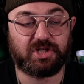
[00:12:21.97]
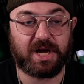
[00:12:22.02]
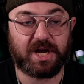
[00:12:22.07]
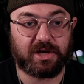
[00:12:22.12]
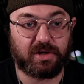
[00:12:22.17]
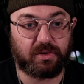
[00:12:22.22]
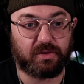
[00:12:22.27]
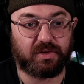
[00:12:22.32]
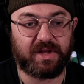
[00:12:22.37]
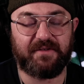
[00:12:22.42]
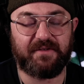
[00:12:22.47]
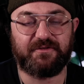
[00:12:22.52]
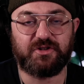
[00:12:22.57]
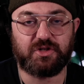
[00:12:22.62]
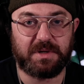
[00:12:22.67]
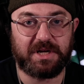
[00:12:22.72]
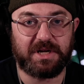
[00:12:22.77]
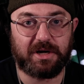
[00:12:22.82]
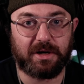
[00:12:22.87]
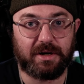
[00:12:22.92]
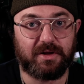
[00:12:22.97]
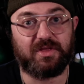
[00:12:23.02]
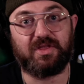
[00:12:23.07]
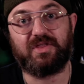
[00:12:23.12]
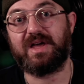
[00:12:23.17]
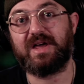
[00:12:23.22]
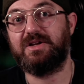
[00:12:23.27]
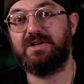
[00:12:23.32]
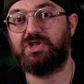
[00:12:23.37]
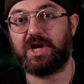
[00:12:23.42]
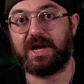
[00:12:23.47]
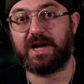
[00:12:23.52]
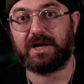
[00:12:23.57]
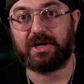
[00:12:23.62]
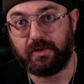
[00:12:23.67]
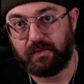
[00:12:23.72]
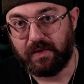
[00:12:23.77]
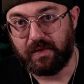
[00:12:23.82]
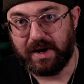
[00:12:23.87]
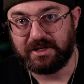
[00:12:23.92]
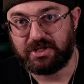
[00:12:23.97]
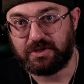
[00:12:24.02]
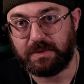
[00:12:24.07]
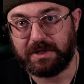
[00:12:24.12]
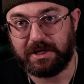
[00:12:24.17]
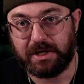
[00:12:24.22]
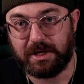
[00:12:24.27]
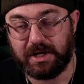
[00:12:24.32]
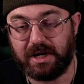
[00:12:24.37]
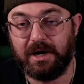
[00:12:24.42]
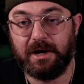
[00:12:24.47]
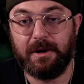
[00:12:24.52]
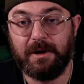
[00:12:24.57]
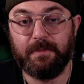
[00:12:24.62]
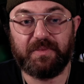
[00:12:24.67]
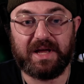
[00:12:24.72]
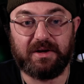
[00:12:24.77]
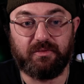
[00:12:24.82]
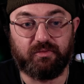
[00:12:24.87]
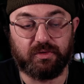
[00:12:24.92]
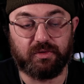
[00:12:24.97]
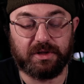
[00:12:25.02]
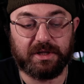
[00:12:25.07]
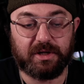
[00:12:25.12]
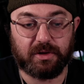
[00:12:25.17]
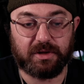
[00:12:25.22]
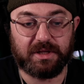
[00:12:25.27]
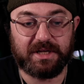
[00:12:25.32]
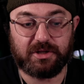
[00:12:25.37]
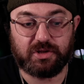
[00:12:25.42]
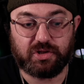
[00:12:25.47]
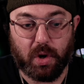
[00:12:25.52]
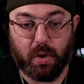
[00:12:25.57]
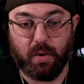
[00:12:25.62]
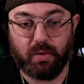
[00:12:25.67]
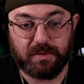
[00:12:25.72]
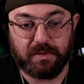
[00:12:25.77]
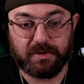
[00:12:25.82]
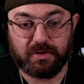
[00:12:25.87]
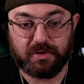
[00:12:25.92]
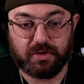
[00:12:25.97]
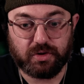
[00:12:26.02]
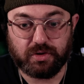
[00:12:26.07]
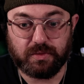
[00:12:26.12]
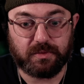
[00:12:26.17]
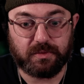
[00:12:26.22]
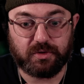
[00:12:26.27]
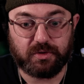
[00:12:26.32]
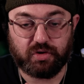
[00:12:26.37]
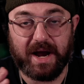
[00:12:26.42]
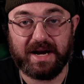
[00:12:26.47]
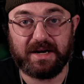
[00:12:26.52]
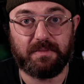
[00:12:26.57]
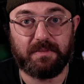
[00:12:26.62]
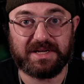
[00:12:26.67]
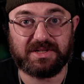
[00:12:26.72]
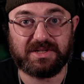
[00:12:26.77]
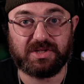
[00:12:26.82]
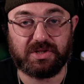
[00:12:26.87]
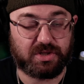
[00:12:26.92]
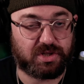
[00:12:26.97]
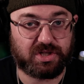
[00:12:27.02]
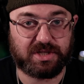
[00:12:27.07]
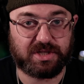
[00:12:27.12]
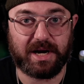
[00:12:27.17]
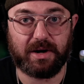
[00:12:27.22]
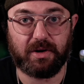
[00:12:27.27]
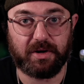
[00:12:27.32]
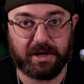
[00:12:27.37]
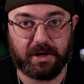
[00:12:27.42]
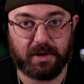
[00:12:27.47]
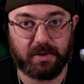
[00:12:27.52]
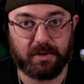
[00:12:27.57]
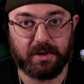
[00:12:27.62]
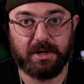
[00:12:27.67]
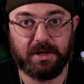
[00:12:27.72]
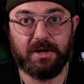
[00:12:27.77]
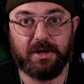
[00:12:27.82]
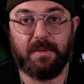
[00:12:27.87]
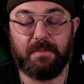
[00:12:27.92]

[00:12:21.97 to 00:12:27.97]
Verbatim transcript: Check your left speaker, then check your right speaker, and literally don't try to mix in stereo.